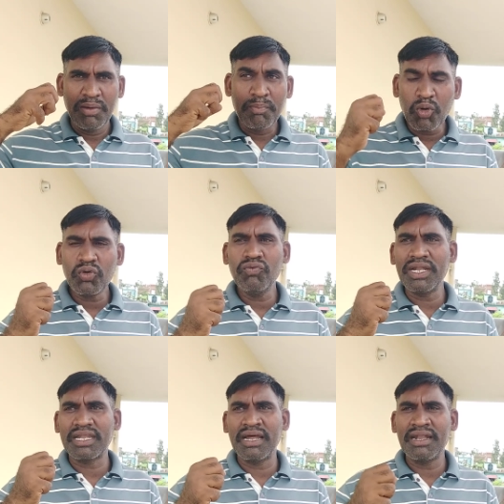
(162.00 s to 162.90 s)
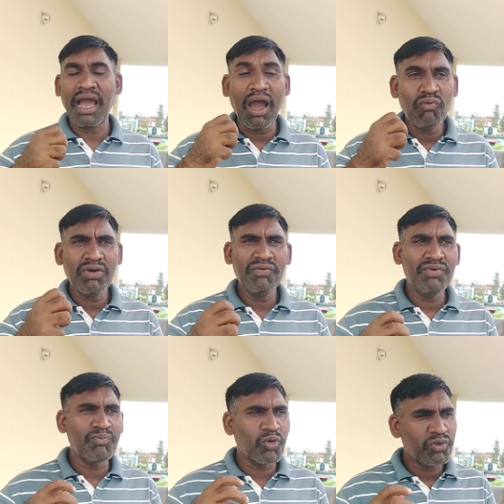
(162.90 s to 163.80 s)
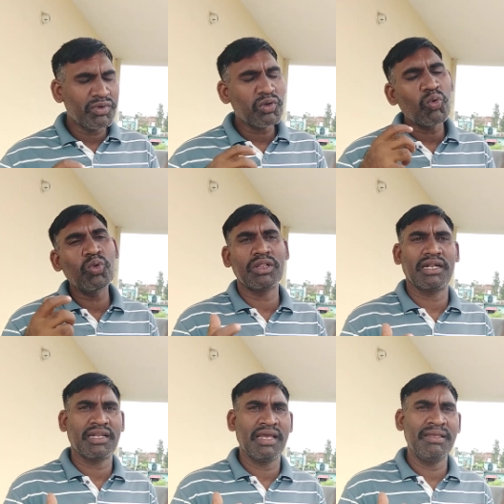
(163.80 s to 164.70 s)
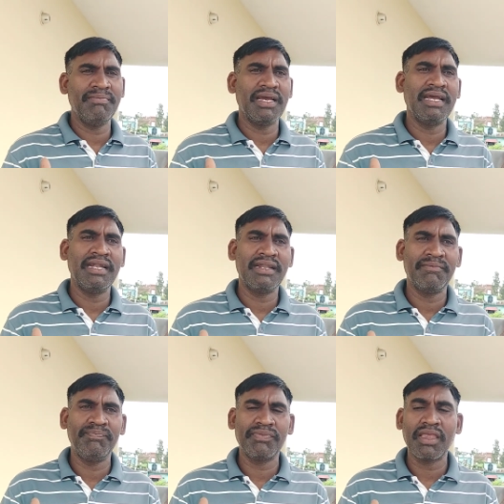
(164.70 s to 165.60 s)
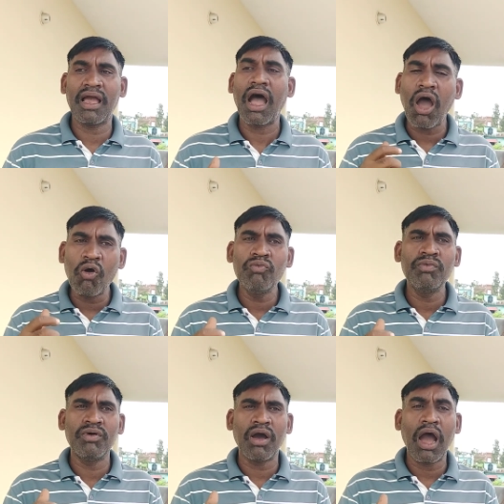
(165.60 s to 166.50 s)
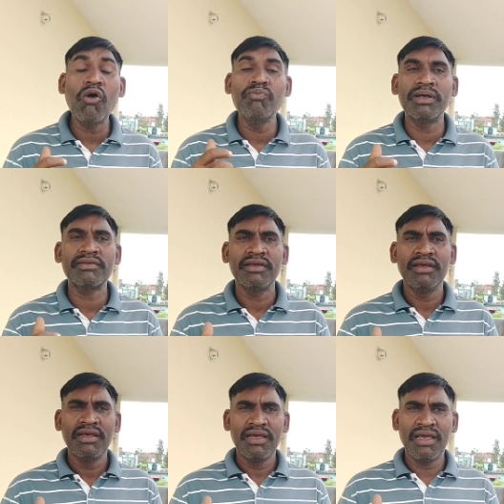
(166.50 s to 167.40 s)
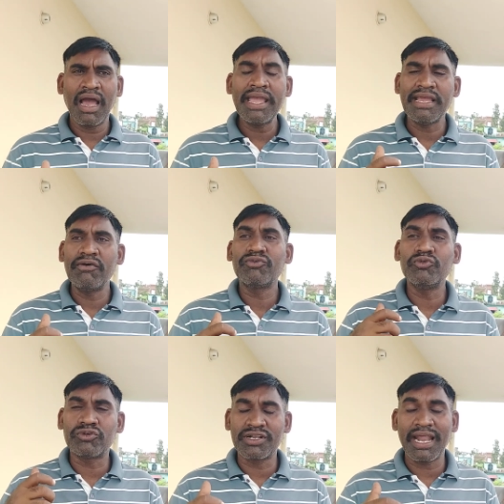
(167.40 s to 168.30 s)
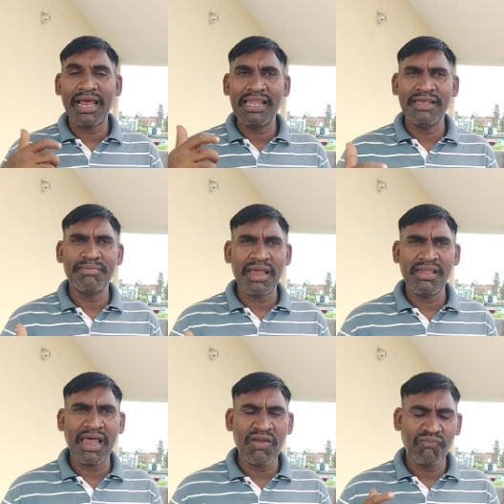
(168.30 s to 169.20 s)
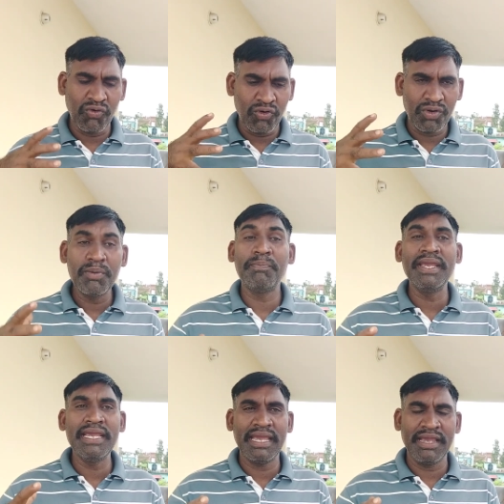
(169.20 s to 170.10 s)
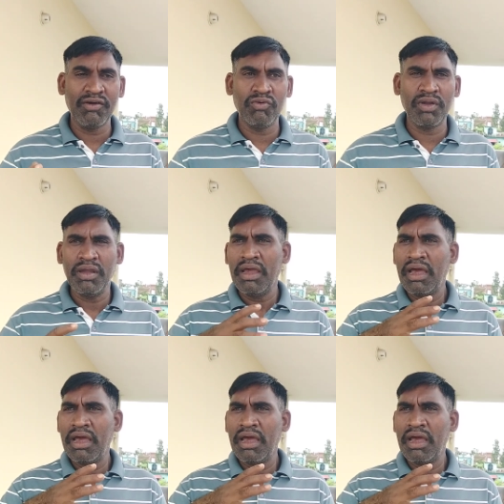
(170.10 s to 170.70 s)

motivate and how can we motivate all the time and um, how uh, how much uh, i have to struggle in my life for be a good